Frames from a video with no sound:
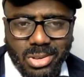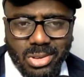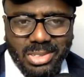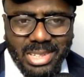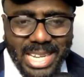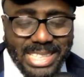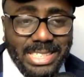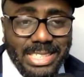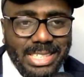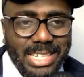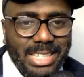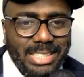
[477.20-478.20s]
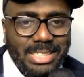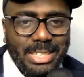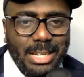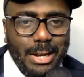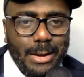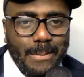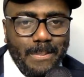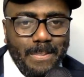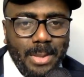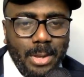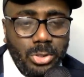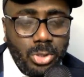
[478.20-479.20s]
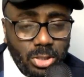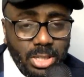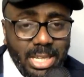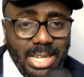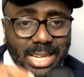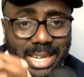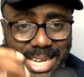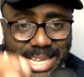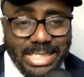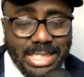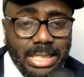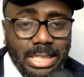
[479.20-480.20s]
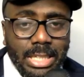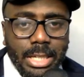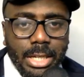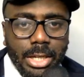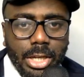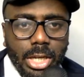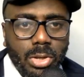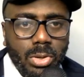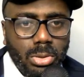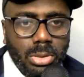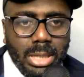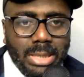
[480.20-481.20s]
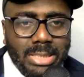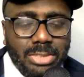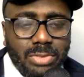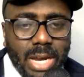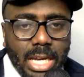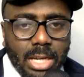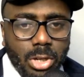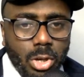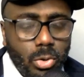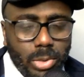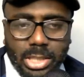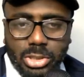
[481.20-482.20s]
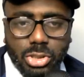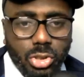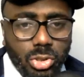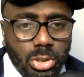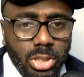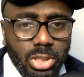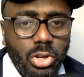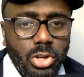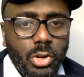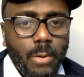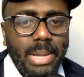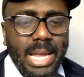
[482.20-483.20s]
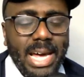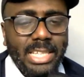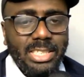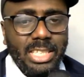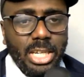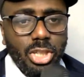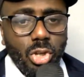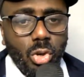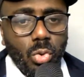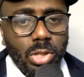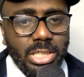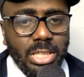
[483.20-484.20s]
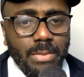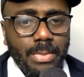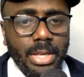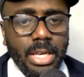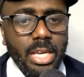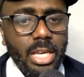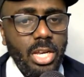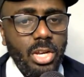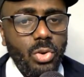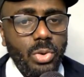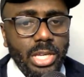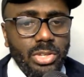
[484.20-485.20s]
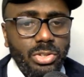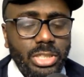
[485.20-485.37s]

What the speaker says: letting that subtly letting that striker know that he's not in your plans and you don't want him, in your